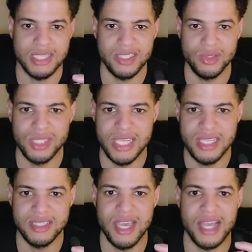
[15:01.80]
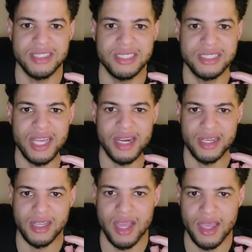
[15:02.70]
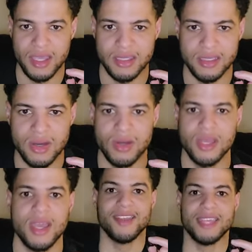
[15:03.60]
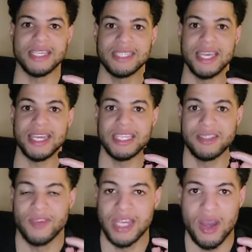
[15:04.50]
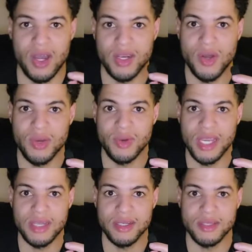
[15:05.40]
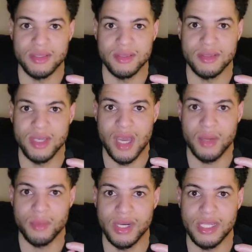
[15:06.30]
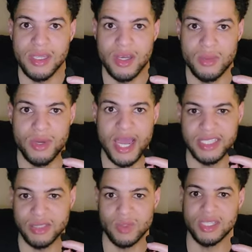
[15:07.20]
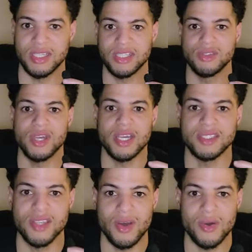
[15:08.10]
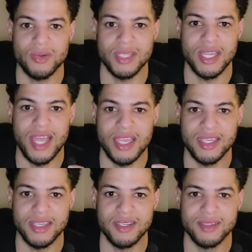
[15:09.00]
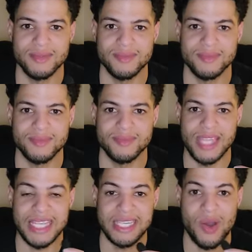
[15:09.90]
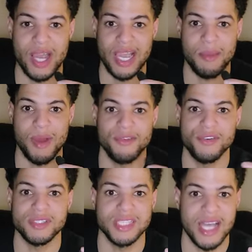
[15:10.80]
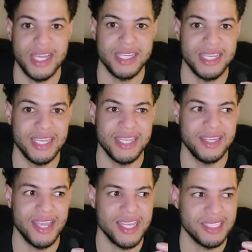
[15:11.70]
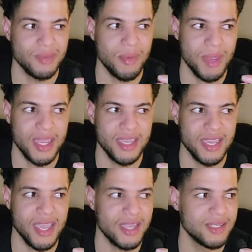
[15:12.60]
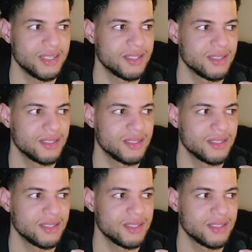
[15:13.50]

that you need to actually sign a client. So that's the end of this video. I know it ran uh, pretty long, but I just wanted to let you guys know that, like, that's how I got my first client in SMMA. And